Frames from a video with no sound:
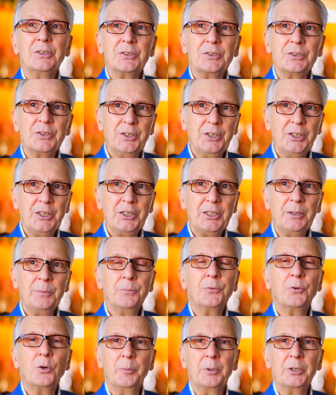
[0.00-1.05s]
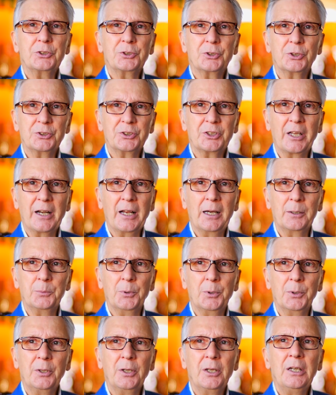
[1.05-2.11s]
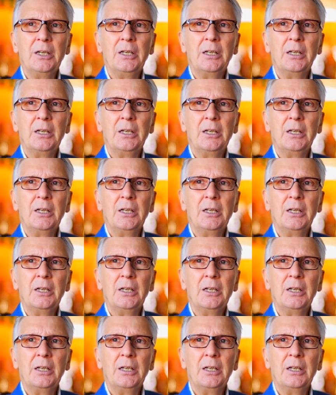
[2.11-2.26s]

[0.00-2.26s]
the information that I would